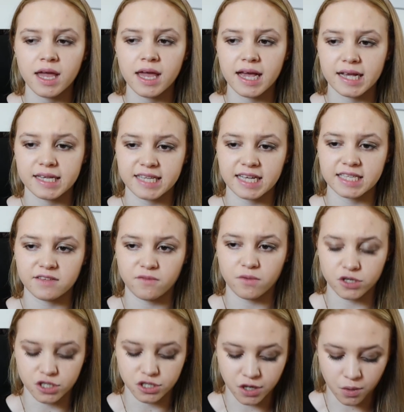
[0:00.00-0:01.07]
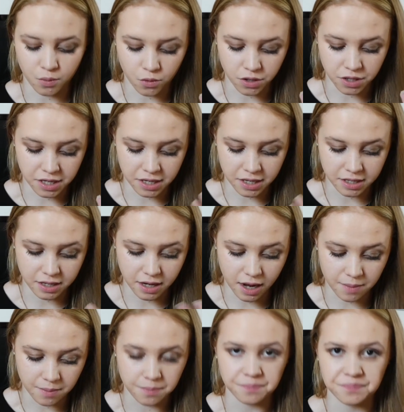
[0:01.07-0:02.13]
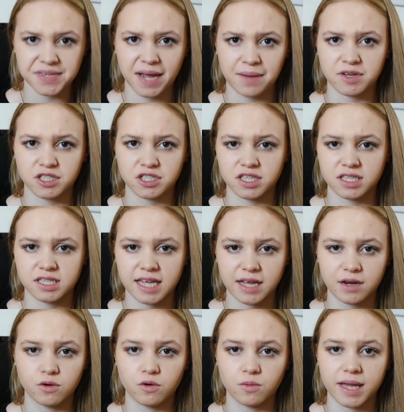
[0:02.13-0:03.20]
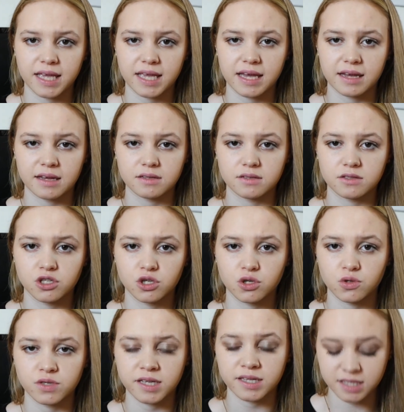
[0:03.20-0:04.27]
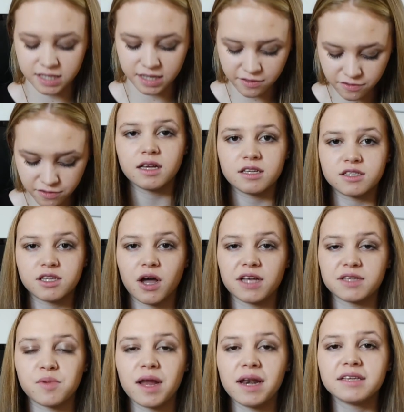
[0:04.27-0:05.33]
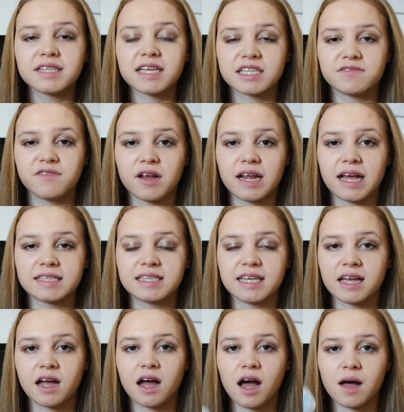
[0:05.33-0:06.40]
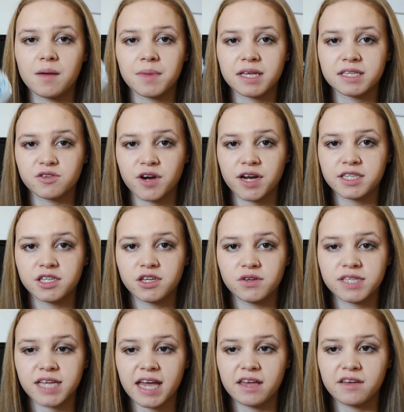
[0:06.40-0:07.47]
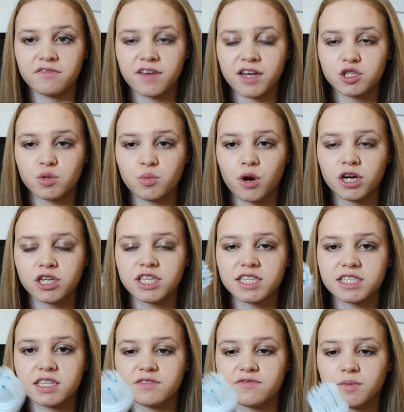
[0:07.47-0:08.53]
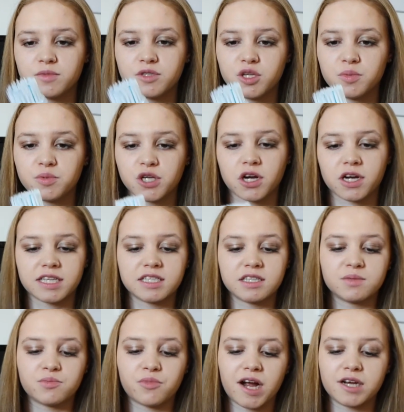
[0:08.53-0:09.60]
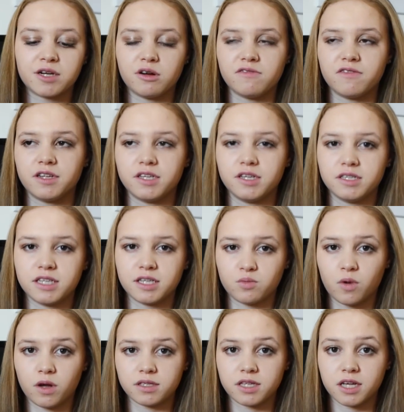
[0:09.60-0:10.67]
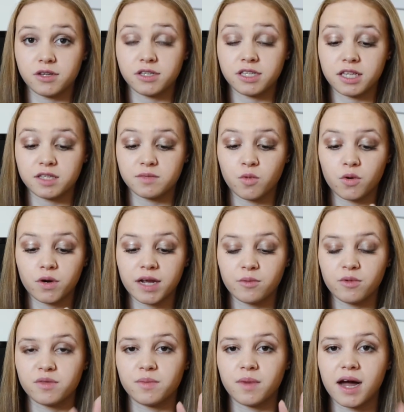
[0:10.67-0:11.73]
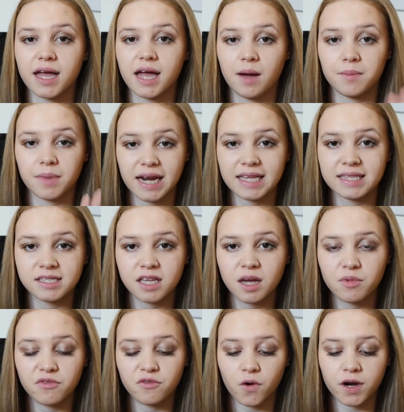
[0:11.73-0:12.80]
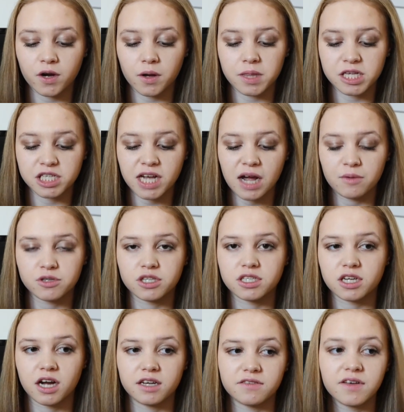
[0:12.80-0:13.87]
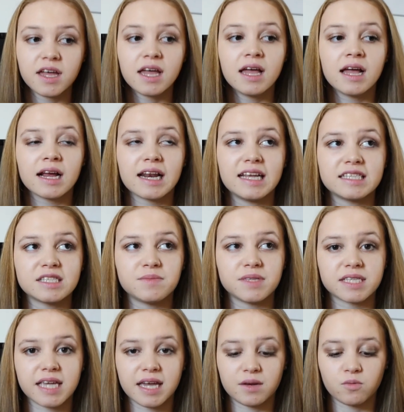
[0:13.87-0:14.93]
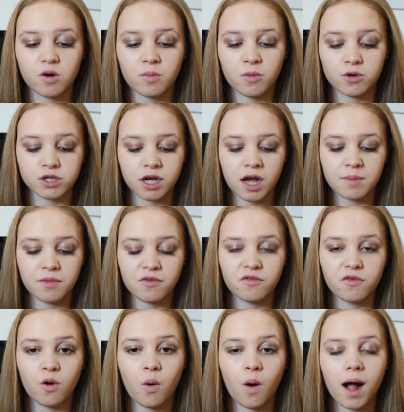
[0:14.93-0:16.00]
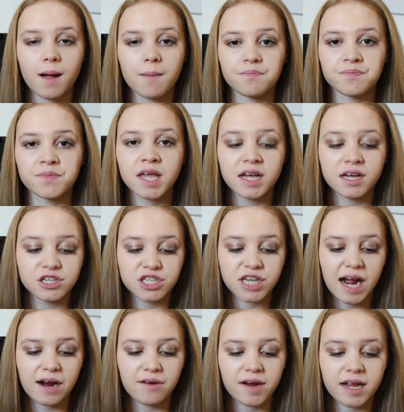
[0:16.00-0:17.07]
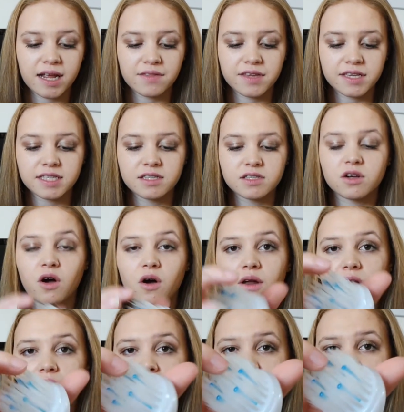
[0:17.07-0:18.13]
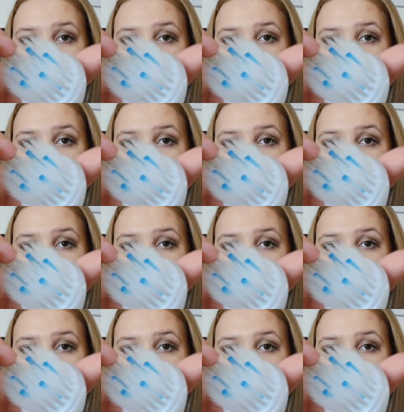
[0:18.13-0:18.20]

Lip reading: excessive, because you don't want to damage the skin or make it too sensitive. So as well as exfoliating, it's great to use a facial brush. This is from Superdrug. This is brand new. I've only used this once. I used it this morning with my cleanser before I got in the shower, just to kind of cleanse my skin one more time before showering. This has got like